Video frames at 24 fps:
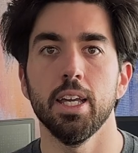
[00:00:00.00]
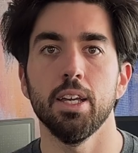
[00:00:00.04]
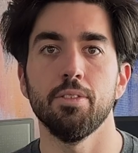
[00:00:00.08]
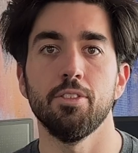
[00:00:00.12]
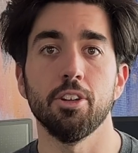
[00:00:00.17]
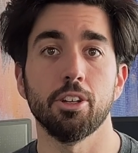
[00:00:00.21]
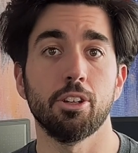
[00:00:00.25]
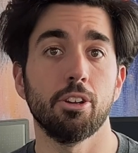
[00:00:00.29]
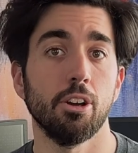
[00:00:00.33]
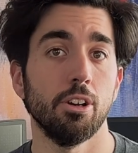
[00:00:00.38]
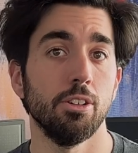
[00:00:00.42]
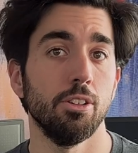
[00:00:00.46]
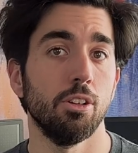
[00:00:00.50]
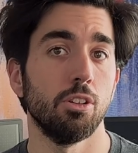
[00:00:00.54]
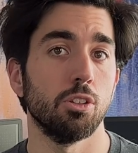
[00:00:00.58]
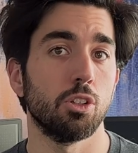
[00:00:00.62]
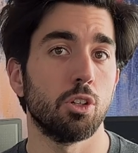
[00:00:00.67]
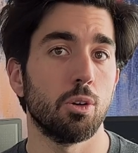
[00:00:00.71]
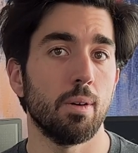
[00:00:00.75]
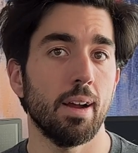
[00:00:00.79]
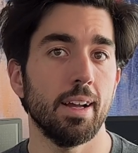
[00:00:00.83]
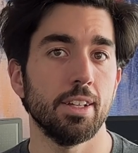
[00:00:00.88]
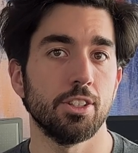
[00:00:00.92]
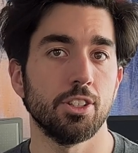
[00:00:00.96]
If the kernel
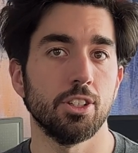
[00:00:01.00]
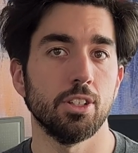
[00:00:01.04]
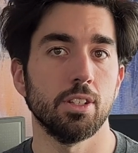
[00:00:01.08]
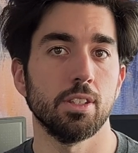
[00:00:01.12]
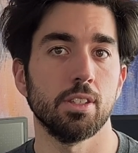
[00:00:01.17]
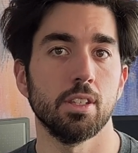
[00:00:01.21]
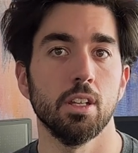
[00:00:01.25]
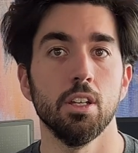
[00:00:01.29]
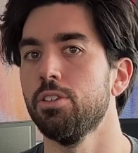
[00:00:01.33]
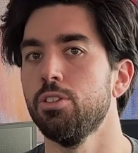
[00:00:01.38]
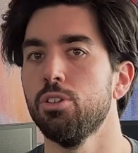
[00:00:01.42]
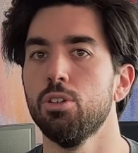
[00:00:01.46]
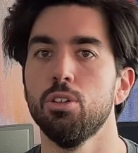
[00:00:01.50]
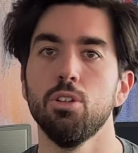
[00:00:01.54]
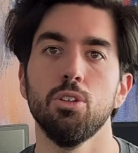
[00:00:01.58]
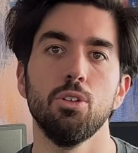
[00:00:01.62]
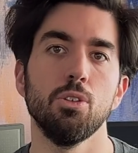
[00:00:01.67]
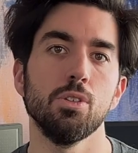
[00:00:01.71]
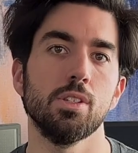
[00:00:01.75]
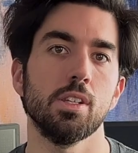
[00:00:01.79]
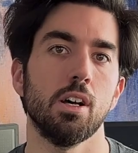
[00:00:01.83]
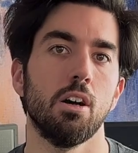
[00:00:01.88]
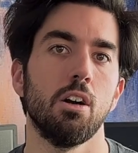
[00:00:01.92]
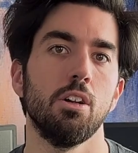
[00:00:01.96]
crashes, you
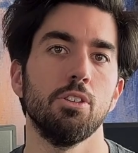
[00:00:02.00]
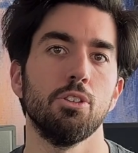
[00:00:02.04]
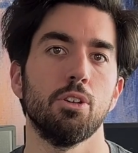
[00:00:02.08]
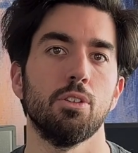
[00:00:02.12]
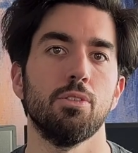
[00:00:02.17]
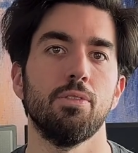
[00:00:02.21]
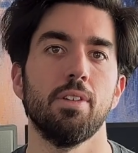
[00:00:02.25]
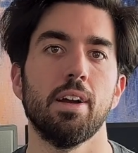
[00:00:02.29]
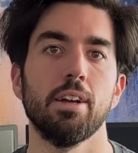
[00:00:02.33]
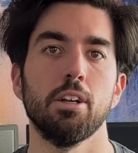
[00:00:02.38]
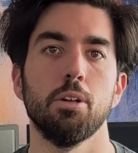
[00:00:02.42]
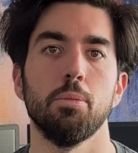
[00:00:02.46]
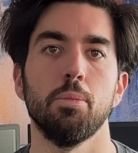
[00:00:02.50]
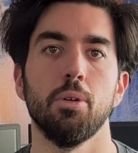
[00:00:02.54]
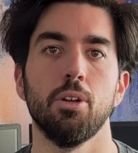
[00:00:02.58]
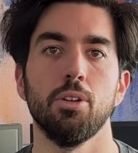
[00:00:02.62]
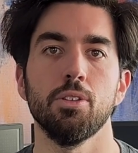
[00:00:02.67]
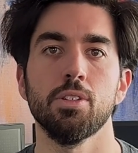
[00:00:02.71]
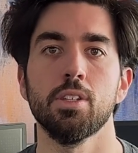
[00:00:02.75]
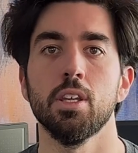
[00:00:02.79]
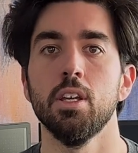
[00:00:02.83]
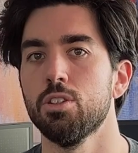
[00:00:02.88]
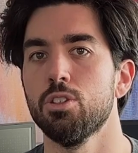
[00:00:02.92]
lose all your variables,